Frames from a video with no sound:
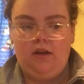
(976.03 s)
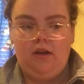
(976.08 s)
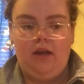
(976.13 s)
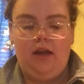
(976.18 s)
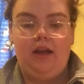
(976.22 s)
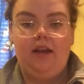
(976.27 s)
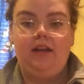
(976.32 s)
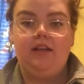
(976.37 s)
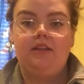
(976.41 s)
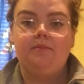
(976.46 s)

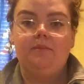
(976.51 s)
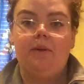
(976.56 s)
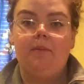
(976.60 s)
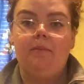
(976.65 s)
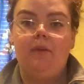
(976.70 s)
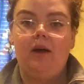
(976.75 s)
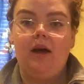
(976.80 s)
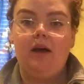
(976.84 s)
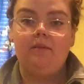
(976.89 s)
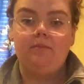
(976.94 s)
And it's my
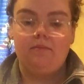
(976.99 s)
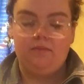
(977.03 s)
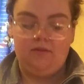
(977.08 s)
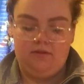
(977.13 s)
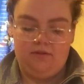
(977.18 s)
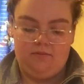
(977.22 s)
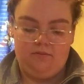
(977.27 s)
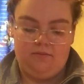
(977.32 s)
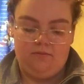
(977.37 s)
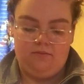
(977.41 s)

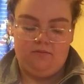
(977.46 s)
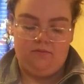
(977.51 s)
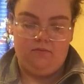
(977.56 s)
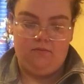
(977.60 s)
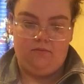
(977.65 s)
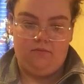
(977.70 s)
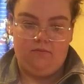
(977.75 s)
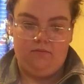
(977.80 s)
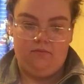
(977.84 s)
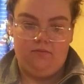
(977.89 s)
mom's
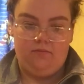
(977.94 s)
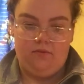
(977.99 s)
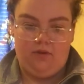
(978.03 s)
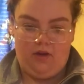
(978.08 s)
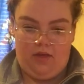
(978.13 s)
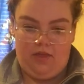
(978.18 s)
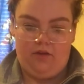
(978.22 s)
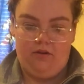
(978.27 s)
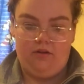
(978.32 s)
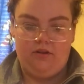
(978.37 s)

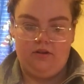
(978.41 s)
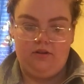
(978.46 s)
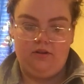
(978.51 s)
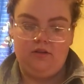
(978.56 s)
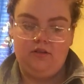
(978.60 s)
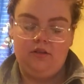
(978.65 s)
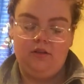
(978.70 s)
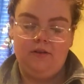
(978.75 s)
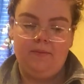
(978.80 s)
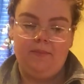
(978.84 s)

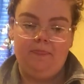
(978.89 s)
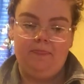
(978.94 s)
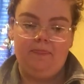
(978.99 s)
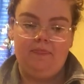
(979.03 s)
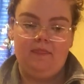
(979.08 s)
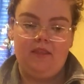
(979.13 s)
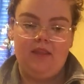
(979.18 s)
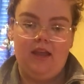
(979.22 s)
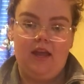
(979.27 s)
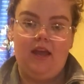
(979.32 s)
brothers
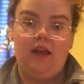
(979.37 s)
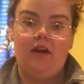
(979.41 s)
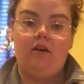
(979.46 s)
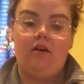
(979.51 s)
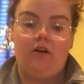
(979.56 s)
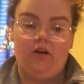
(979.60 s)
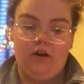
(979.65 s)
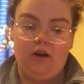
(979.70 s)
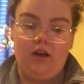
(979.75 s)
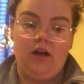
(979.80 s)
and
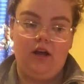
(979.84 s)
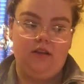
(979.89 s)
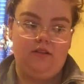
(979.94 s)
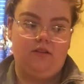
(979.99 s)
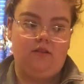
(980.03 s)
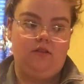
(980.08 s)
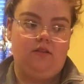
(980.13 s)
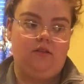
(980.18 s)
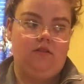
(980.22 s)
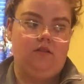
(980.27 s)
her
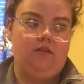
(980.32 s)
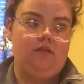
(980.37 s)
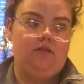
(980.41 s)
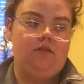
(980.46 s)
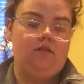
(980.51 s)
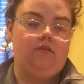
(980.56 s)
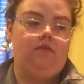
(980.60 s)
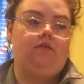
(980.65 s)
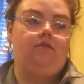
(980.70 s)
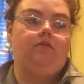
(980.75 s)

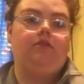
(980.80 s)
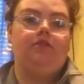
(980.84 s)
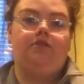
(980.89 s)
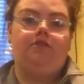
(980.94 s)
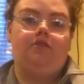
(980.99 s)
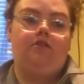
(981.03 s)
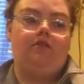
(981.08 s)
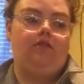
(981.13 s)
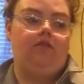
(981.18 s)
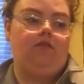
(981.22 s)
cousins,
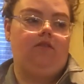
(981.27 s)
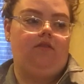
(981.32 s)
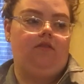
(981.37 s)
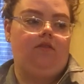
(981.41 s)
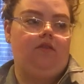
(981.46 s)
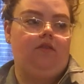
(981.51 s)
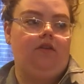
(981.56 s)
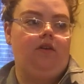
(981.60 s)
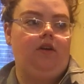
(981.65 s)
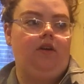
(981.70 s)
which are
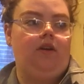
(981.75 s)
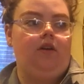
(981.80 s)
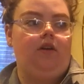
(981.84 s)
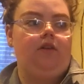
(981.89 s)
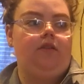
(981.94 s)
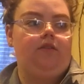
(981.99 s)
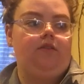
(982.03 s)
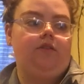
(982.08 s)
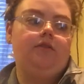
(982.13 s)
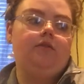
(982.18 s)

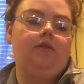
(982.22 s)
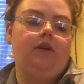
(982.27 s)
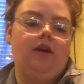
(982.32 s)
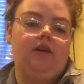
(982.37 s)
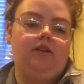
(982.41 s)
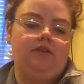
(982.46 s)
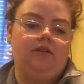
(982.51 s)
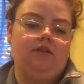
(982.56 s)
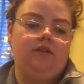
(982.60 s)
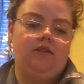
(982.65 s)
2
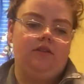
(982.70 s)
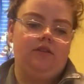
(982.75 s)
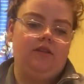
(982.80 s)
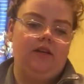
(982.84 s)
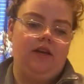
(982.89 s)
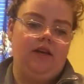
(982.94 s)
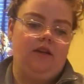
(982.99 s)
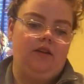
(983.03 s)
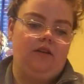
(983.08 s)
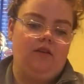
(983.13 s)
cousins.
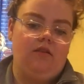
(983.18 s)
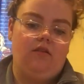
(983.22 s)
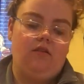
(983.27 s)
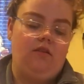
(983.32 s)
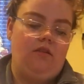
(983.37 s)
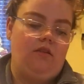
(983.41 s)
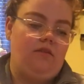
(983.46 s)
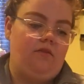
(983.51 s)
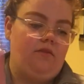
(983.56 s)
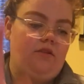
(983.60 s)
And
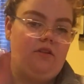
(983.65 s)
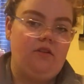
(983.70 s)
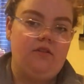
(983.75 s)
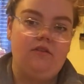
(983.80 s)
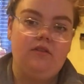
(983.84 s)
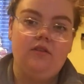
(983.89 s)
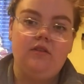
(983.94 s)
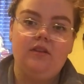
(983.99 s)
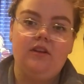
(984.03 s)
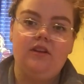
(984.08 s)
all of our...